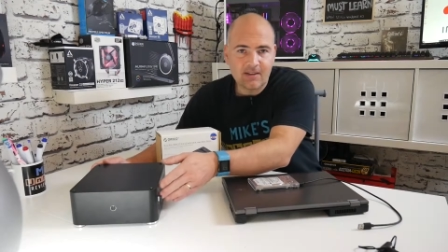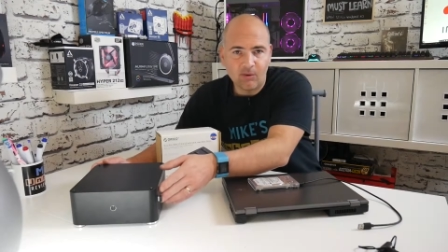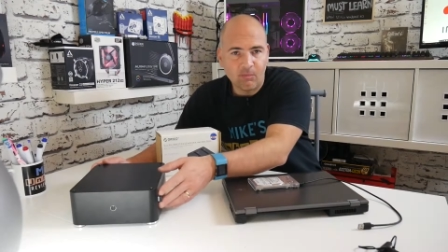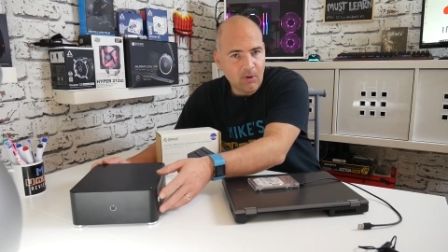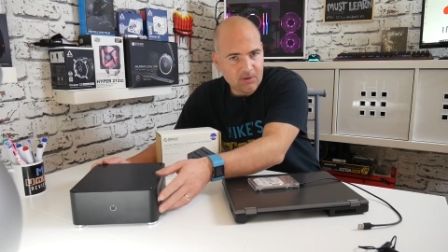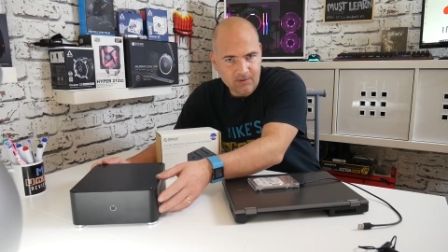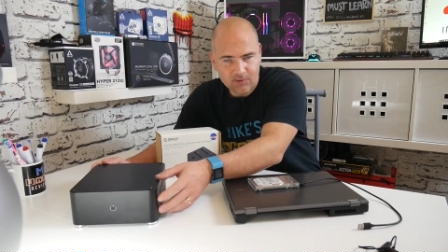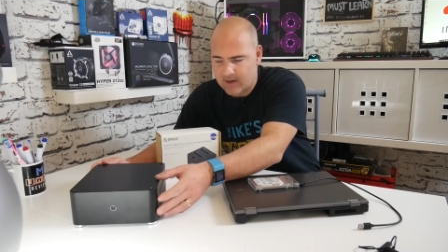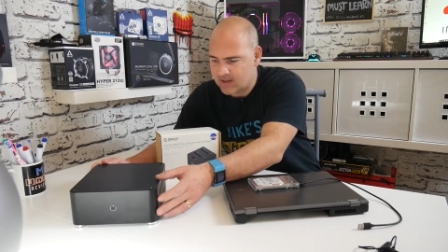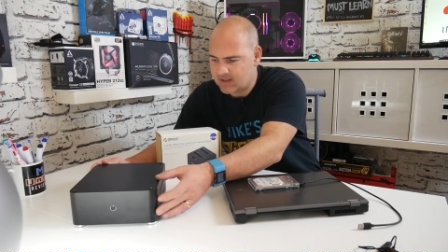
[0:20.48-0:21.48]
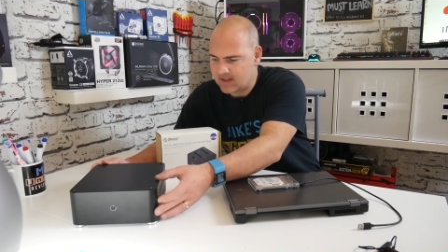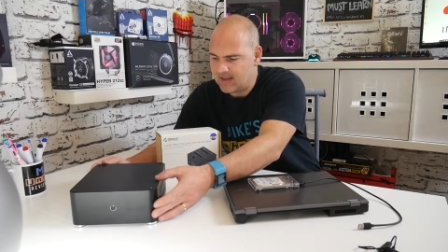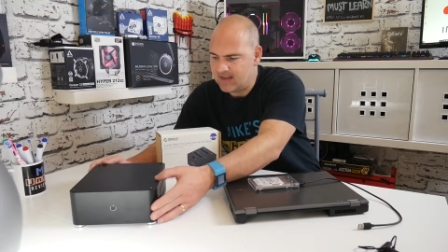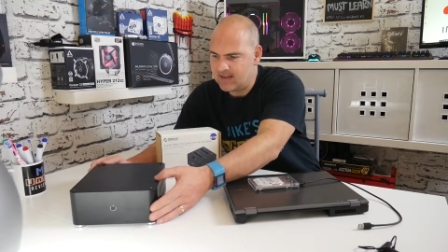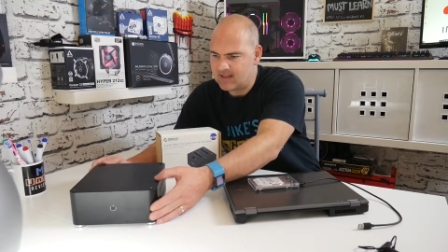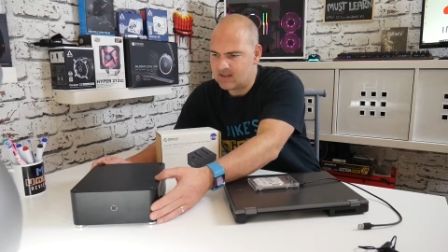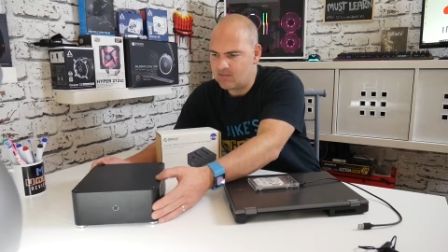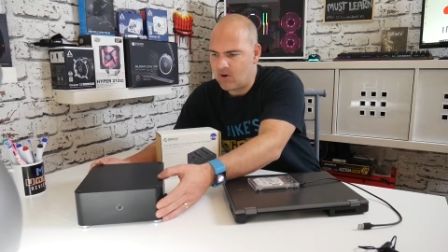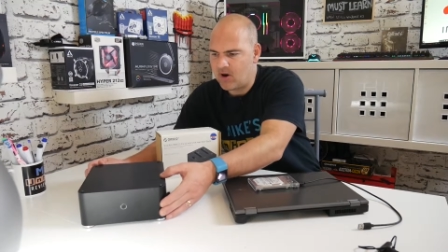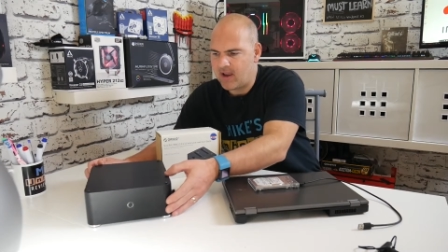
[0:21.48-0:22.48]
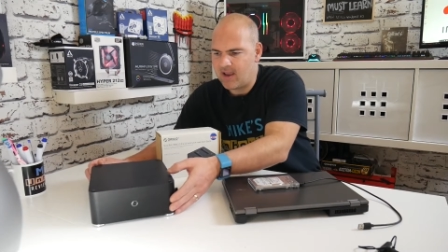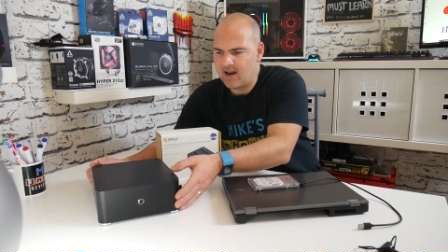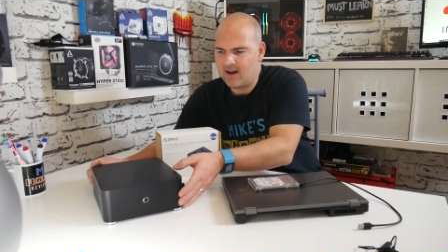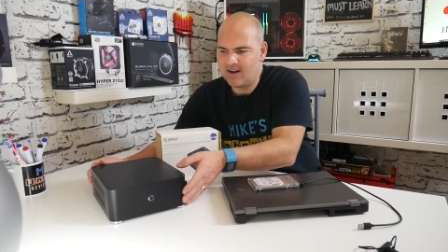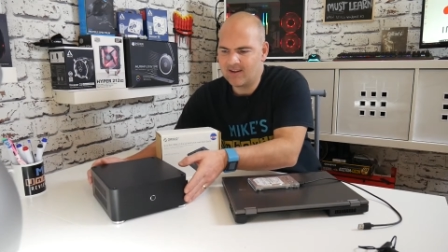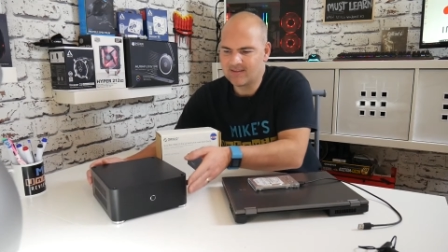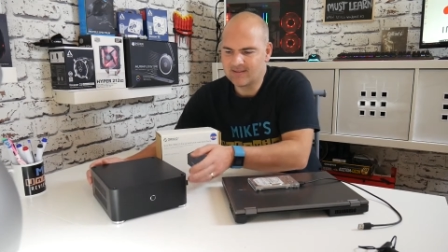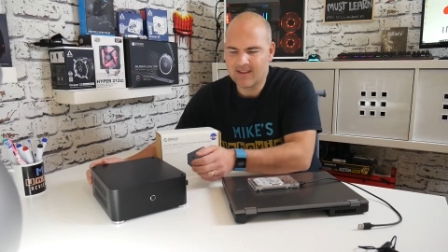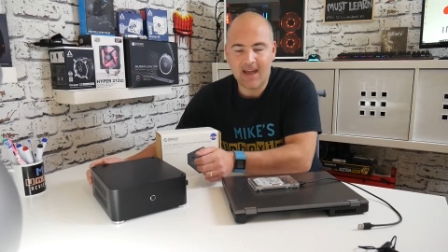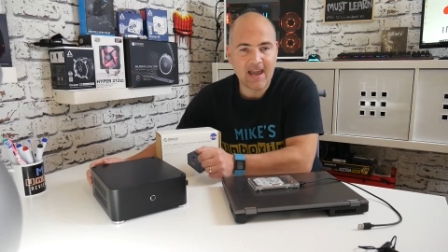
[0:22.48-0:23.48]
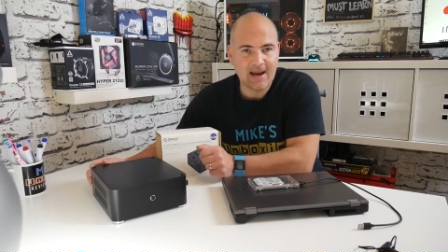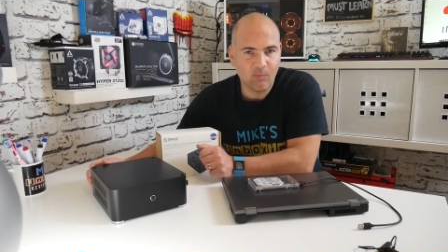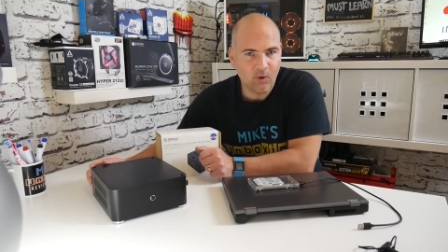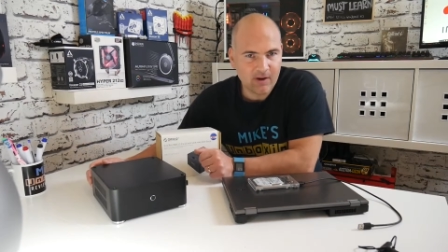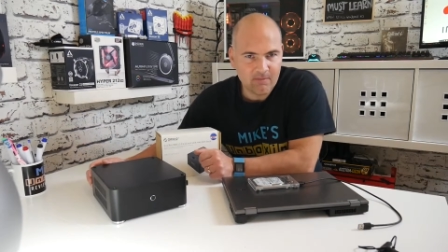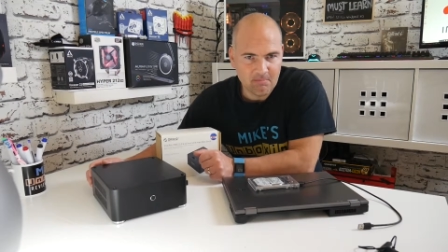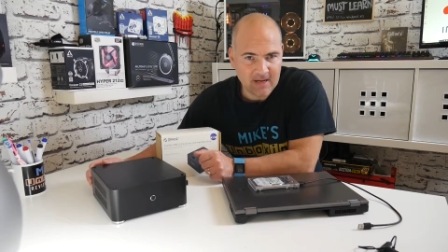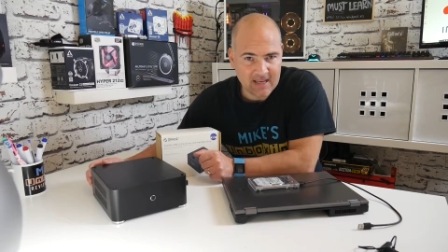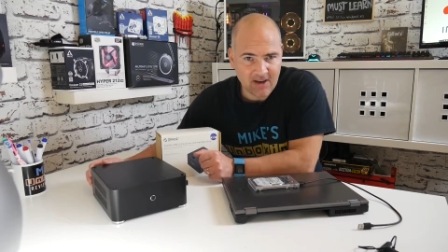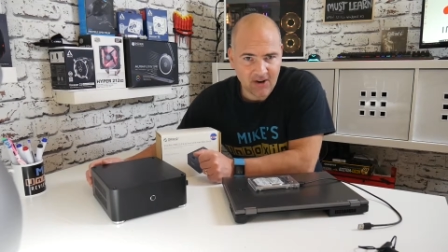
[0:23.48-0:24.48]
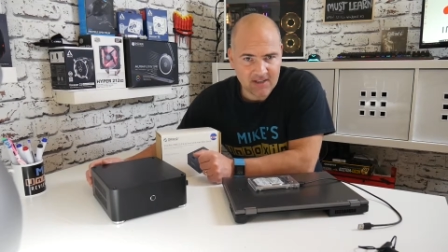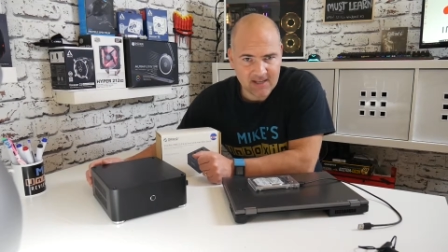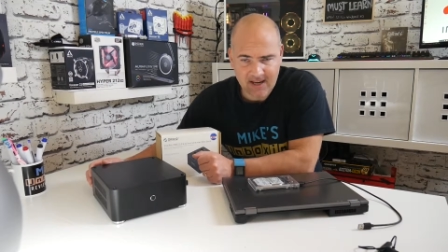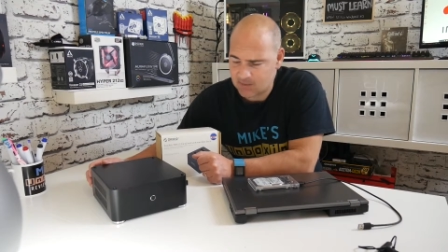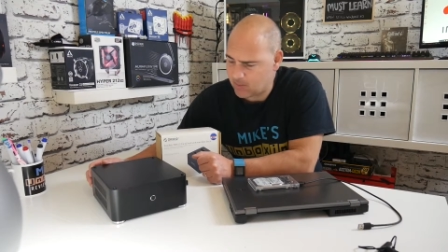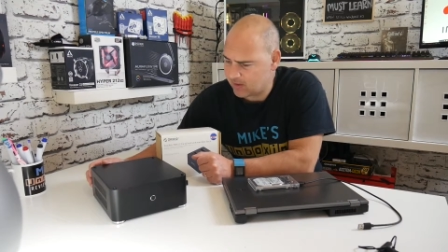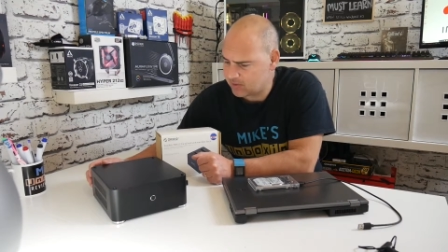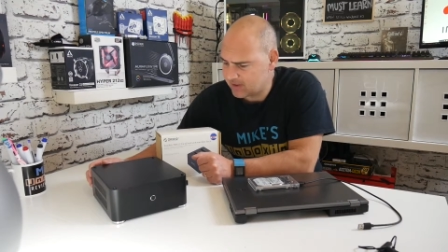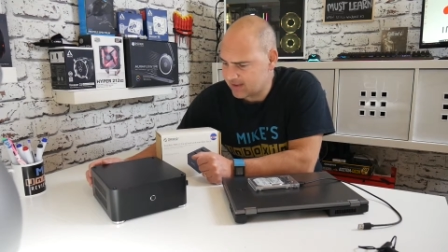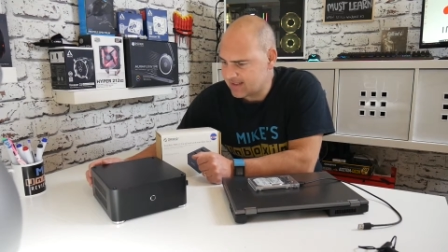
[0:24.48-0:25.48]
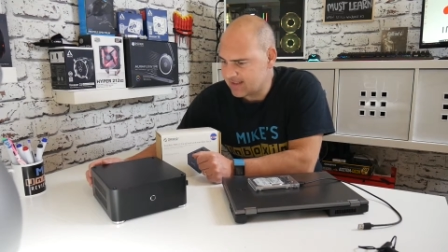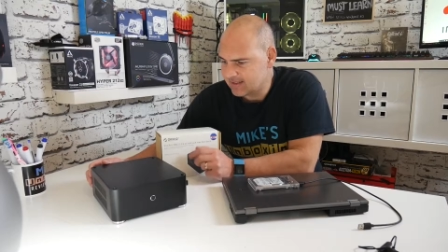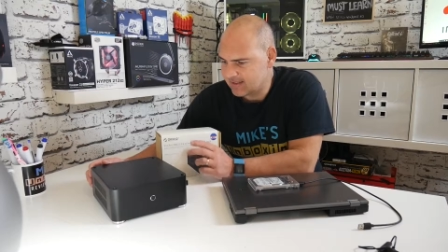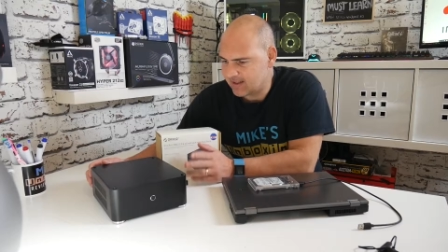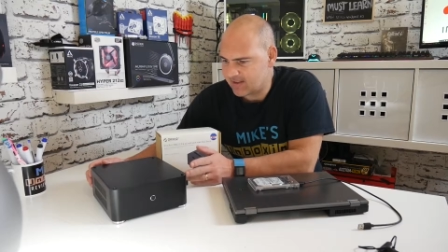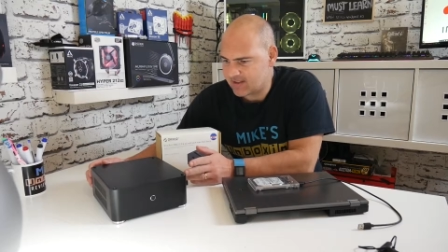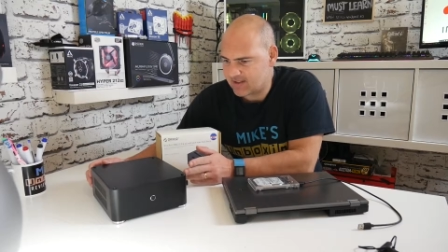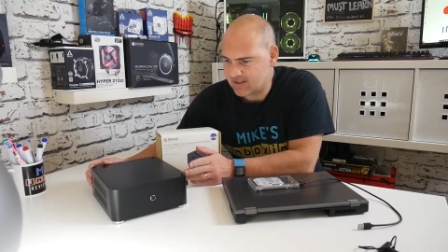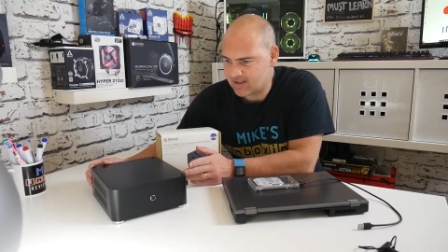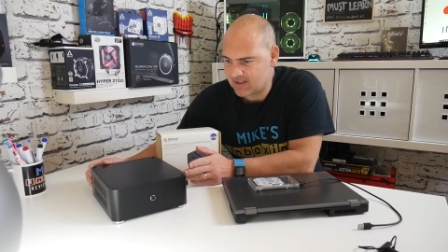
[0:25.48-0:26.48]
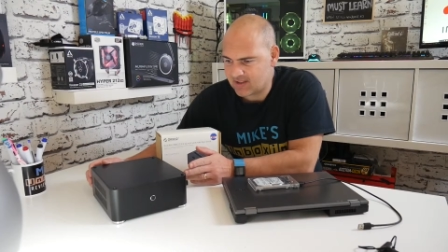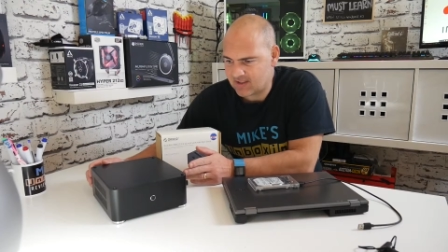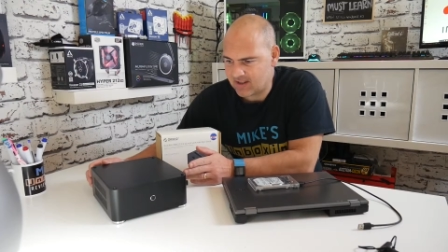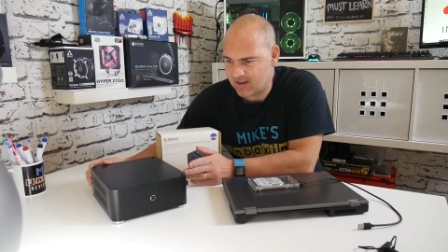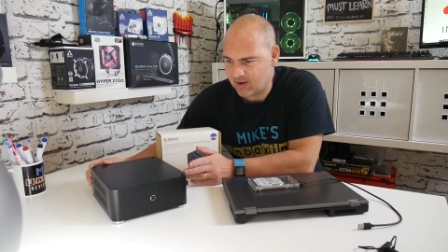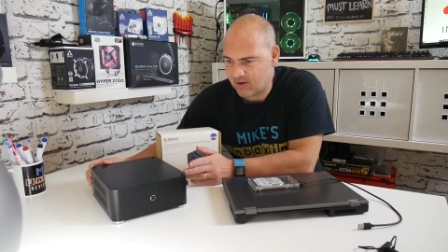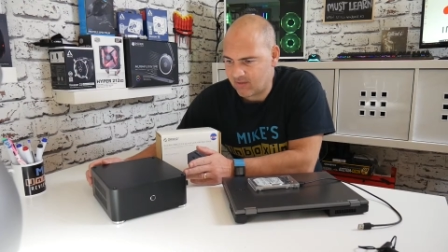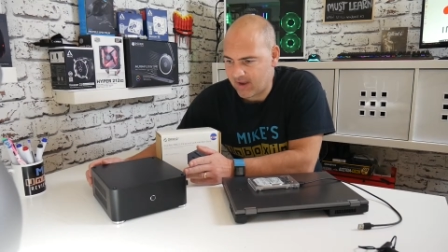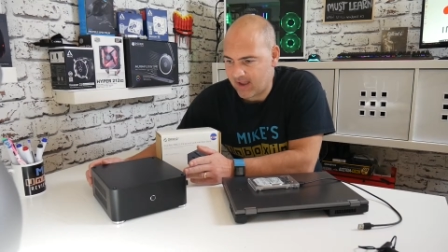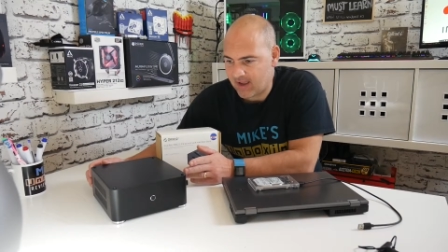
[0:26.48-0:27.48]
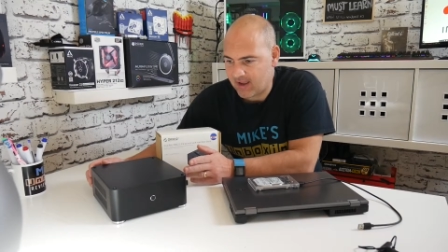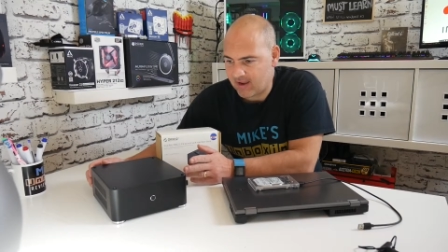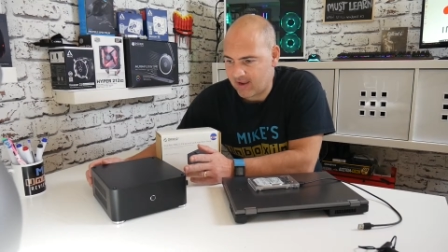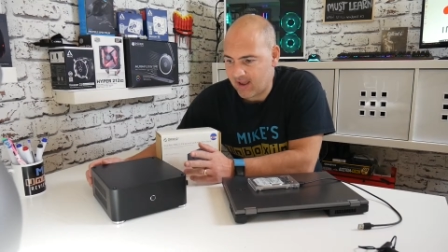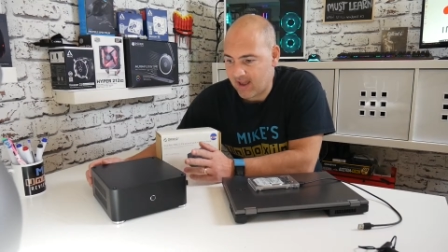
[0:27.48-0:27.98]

little box of tricks is my uh, AM1 Mini ITX build. Uh, this is consisting of a